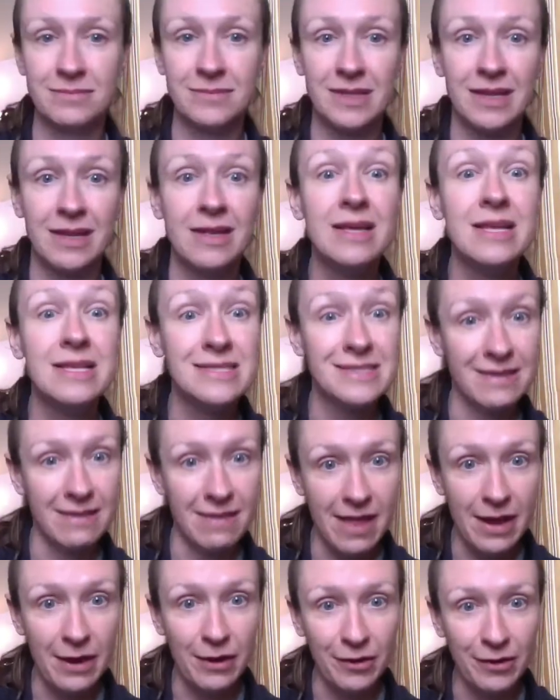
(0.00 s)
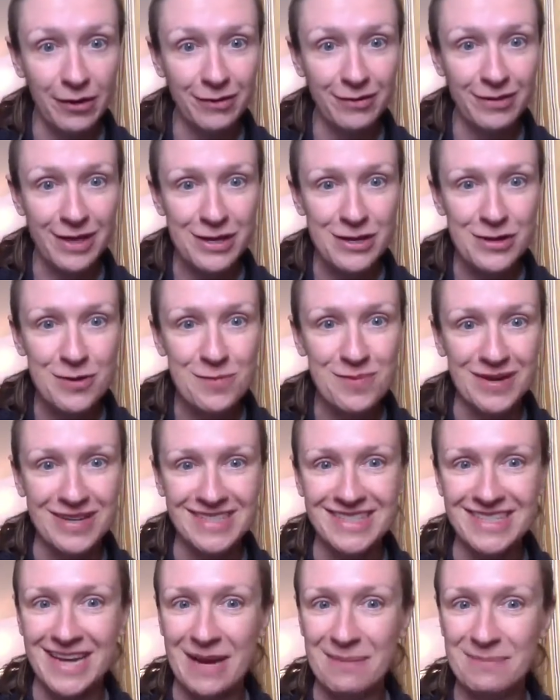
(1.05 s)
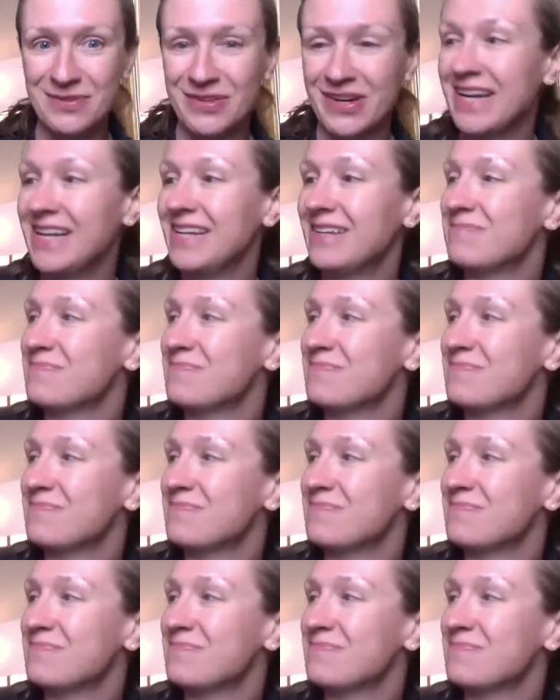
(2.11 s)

It's a lot earlier than your bus stops, right?